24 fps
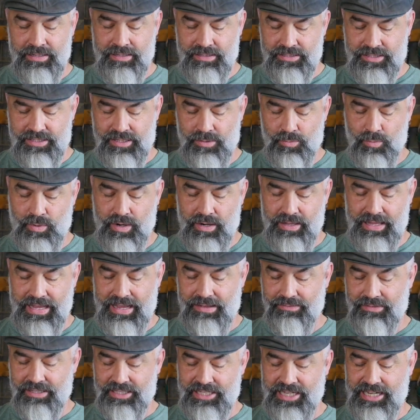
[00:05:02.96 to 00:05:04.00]
somewhere they
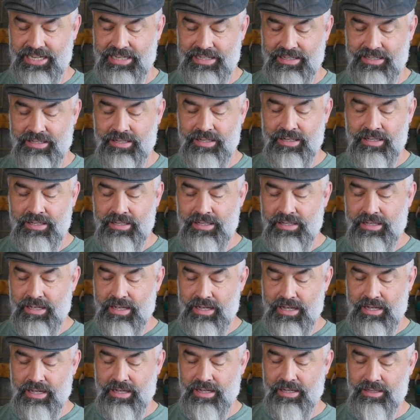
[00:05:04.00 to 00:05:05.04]
have this hidden,
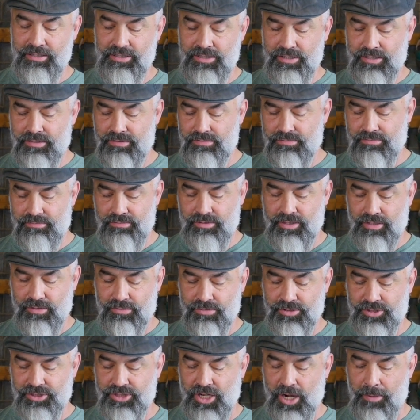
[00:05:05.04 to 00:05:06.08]

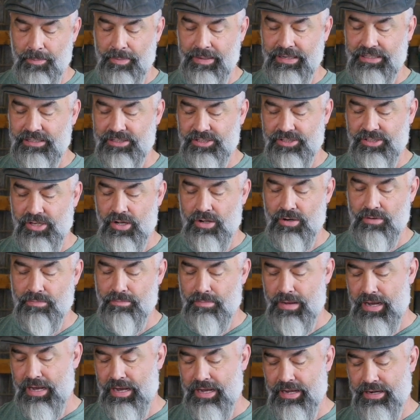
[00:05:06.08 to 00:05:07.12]
sharpening stone
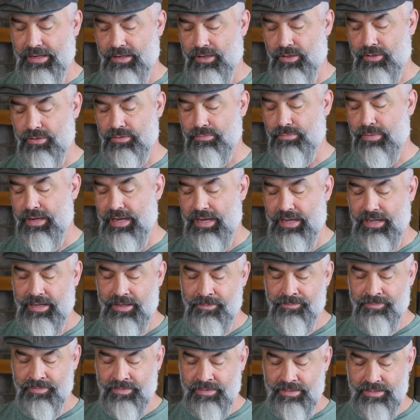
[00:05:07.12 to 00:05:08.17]
mine owned by
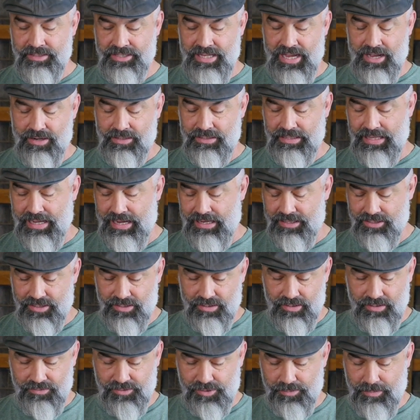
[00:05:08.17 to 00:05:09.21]
Sal
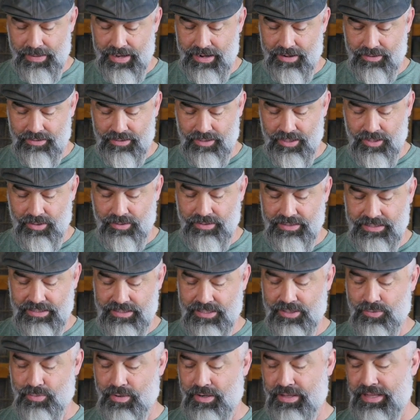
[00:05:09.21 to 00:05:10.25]
Glaser of Spyderco, and this
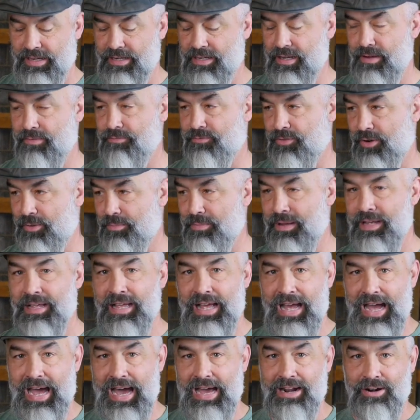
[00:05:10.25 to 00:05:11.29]
is where they come from.
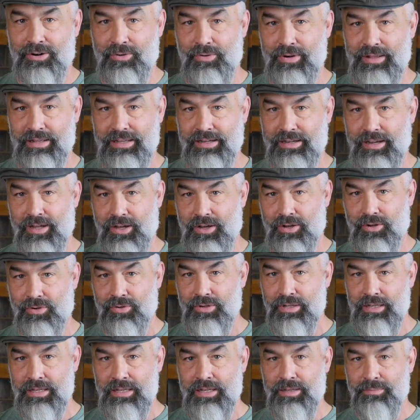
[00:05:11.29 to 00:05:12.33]
I don't really know,
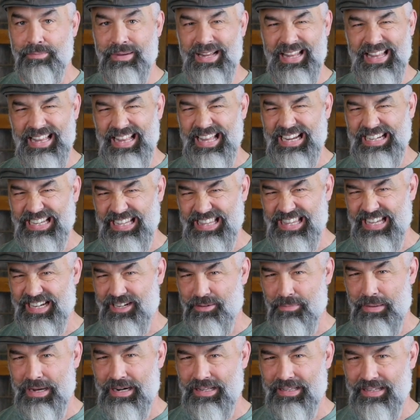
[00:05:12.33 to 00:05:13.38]
but I like to think
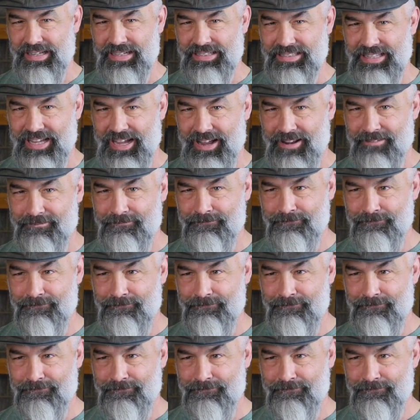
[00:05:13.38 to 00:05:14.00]
about it like that.